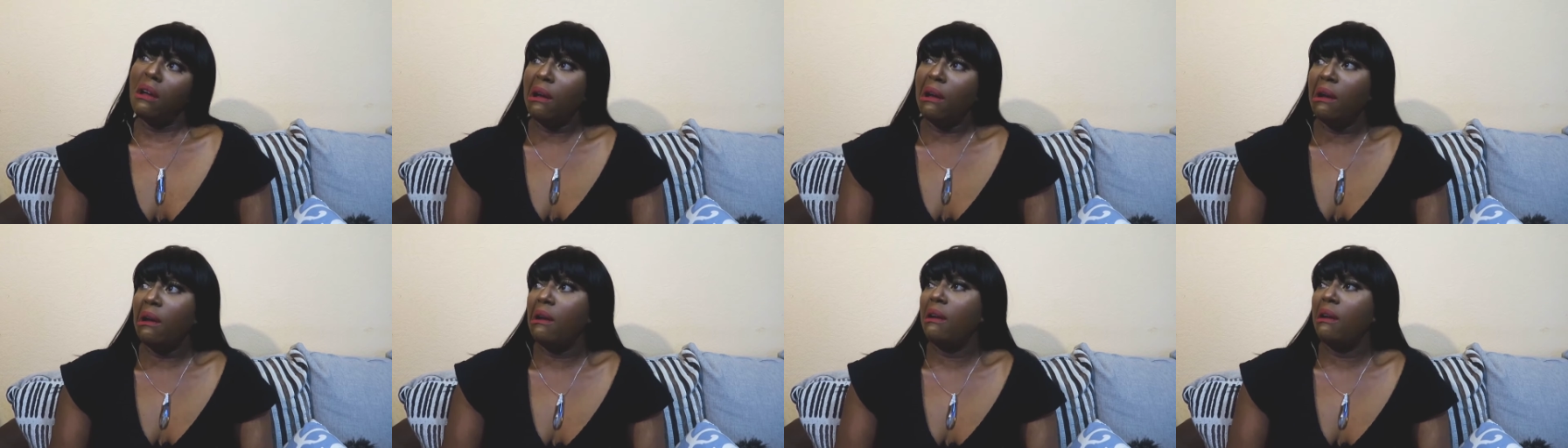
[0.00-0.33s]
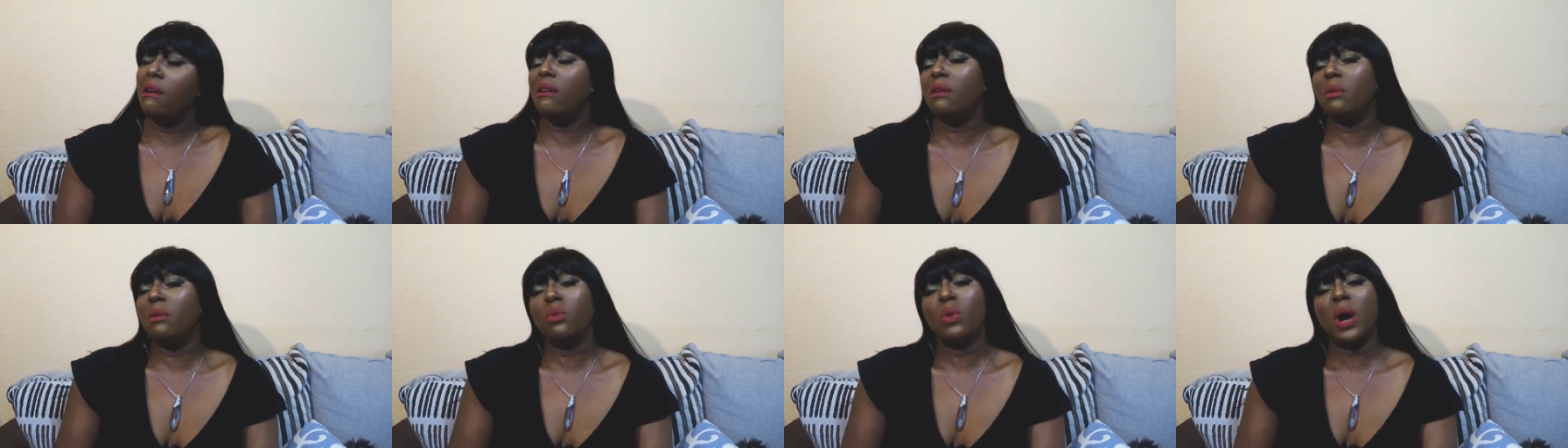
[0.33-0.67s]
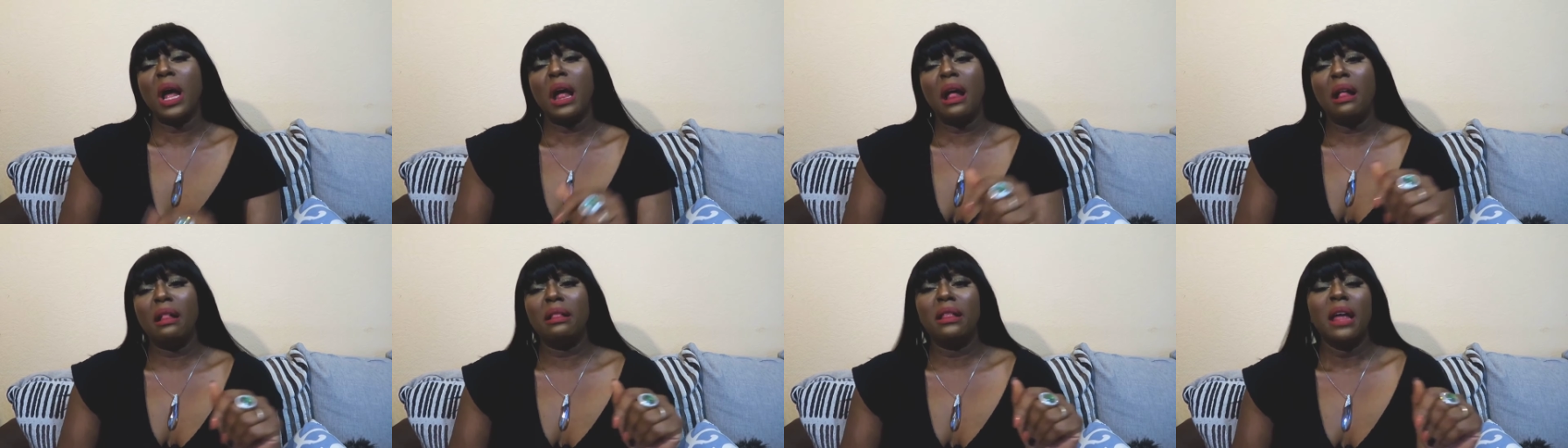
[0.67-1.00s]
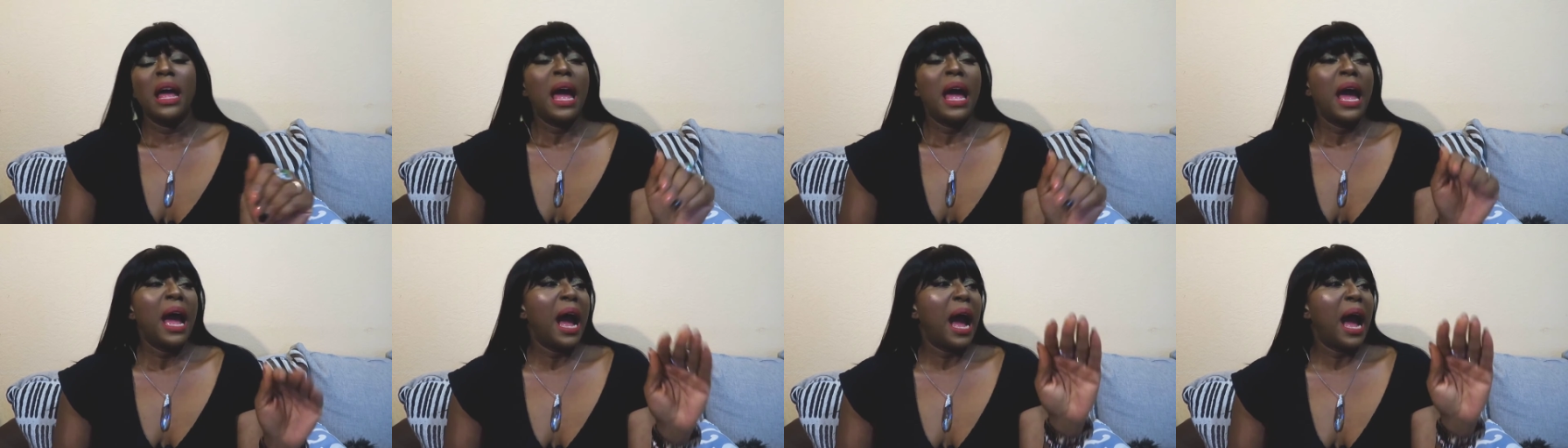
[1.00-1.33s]
well,
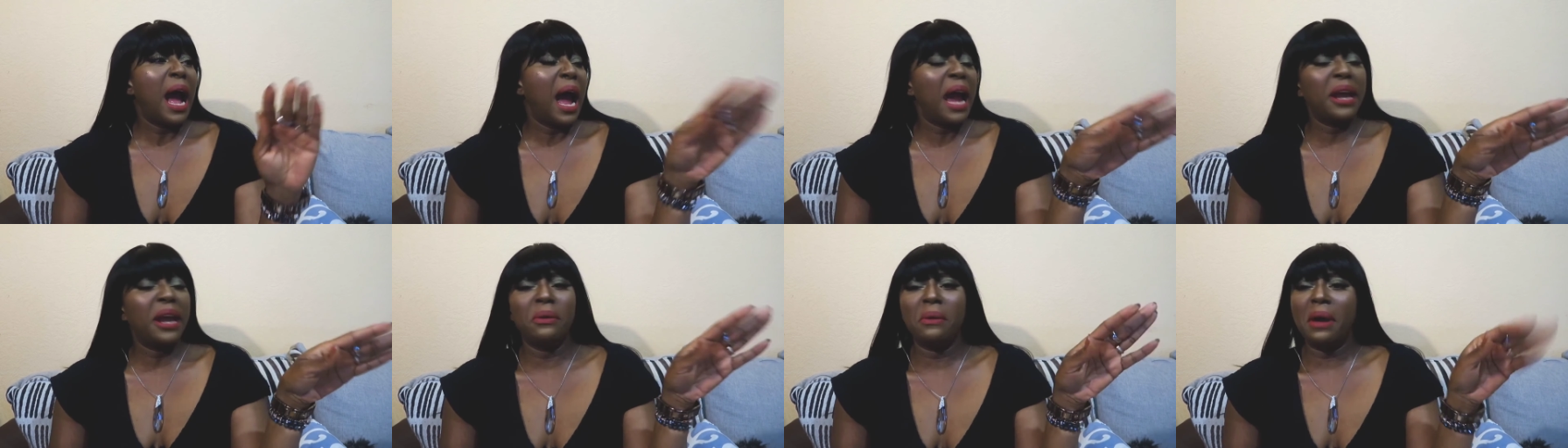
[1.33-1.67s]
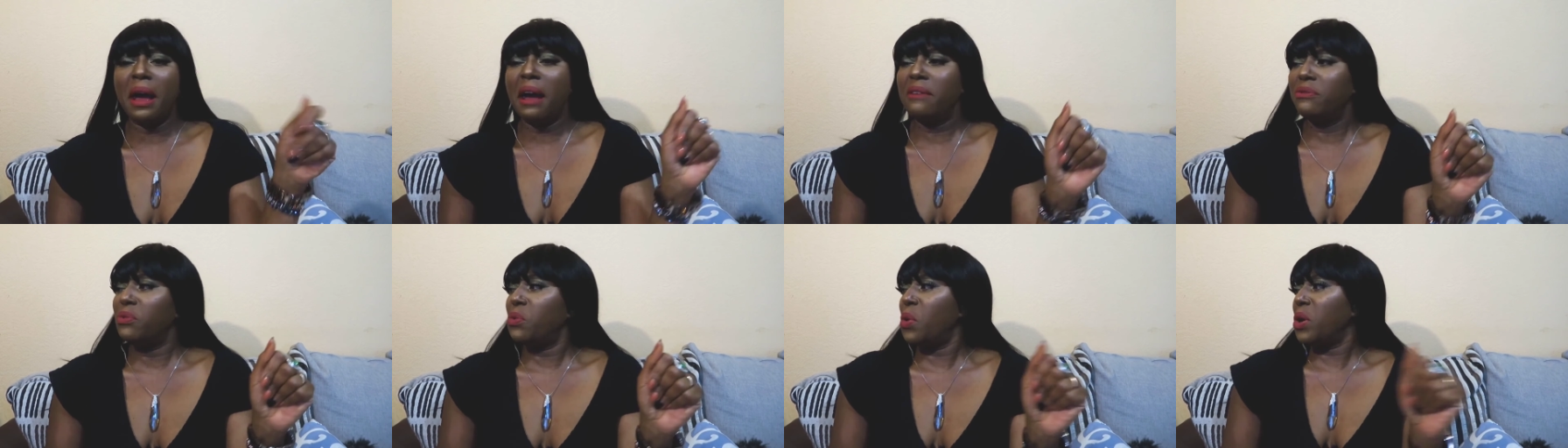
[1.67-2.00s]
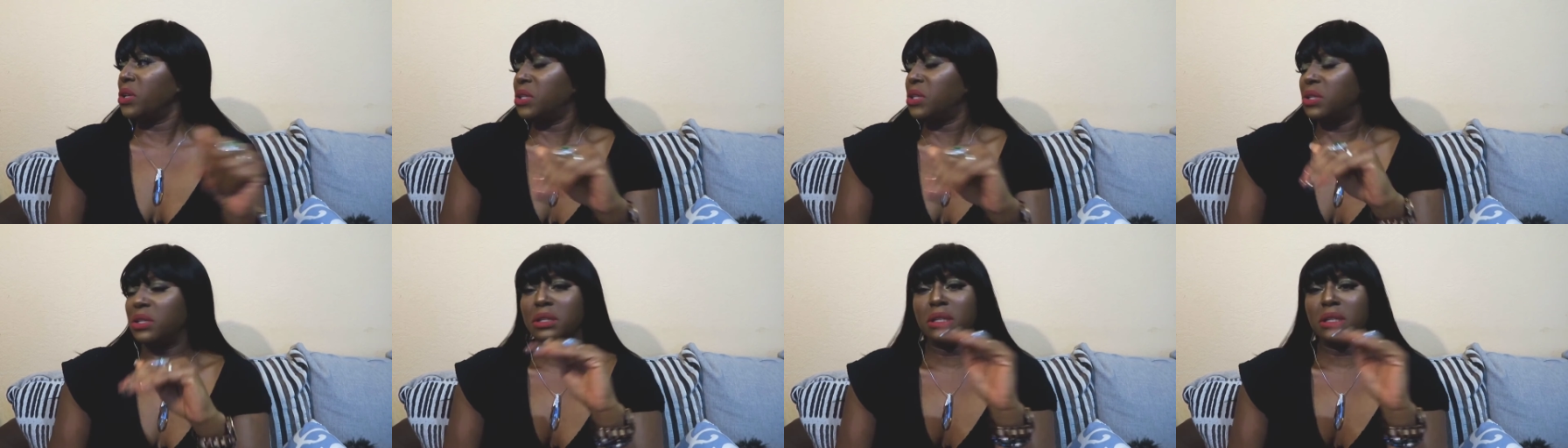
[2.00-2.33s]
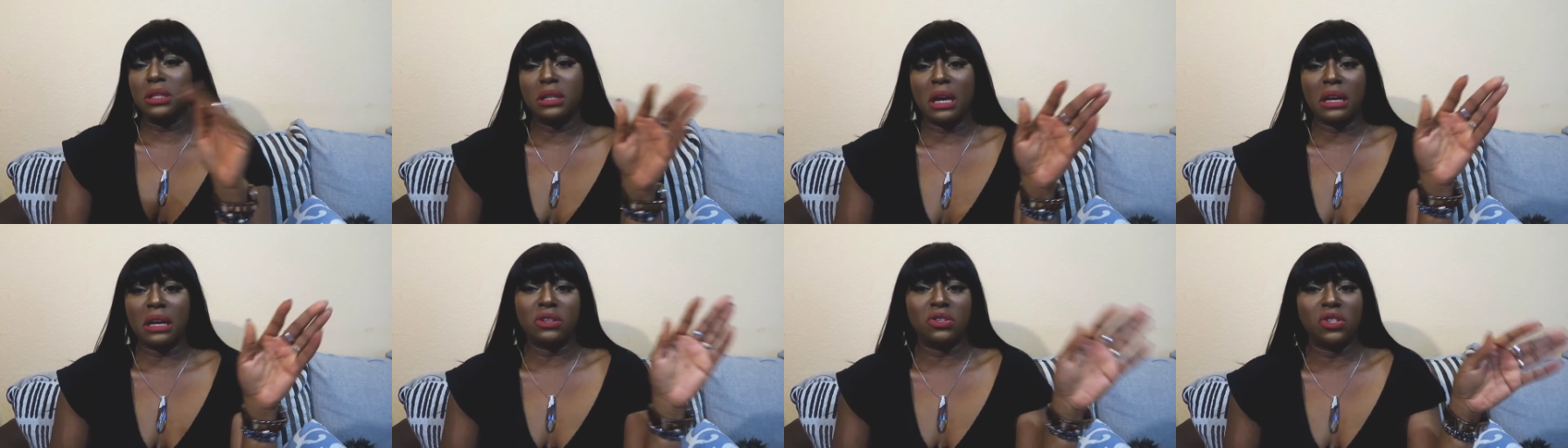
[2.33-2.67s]
I don't have words
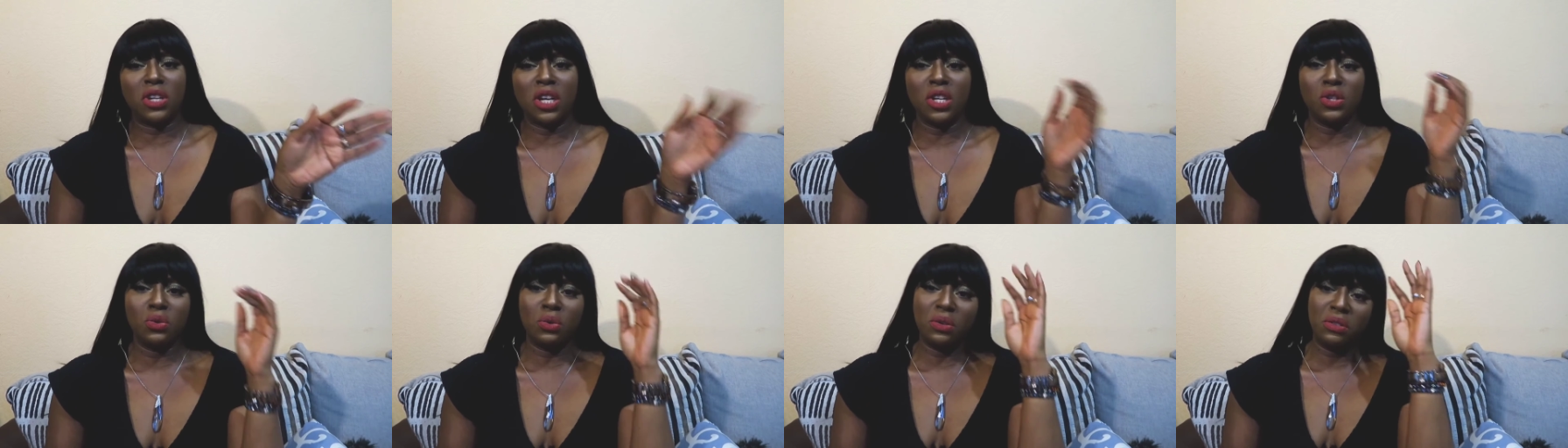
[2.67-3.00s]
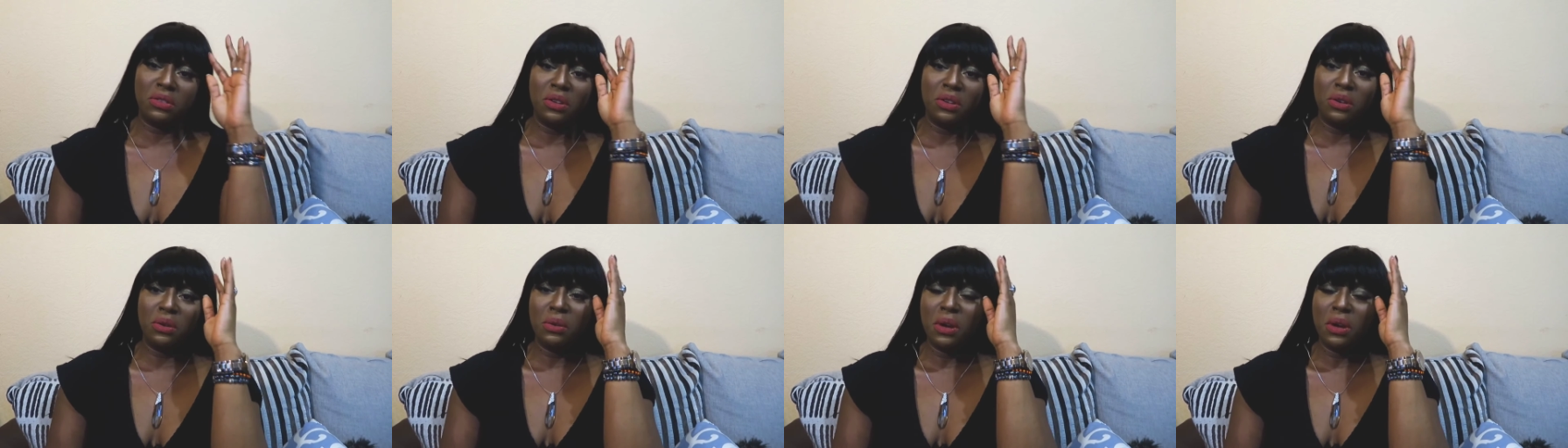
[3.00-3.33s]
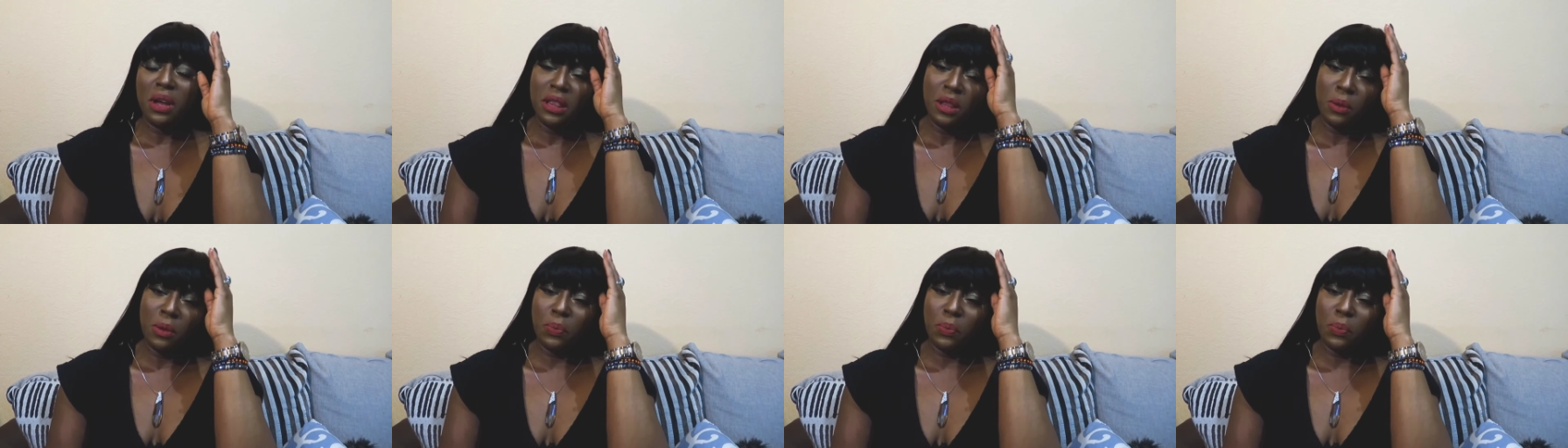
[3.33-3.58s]
to exchange with you.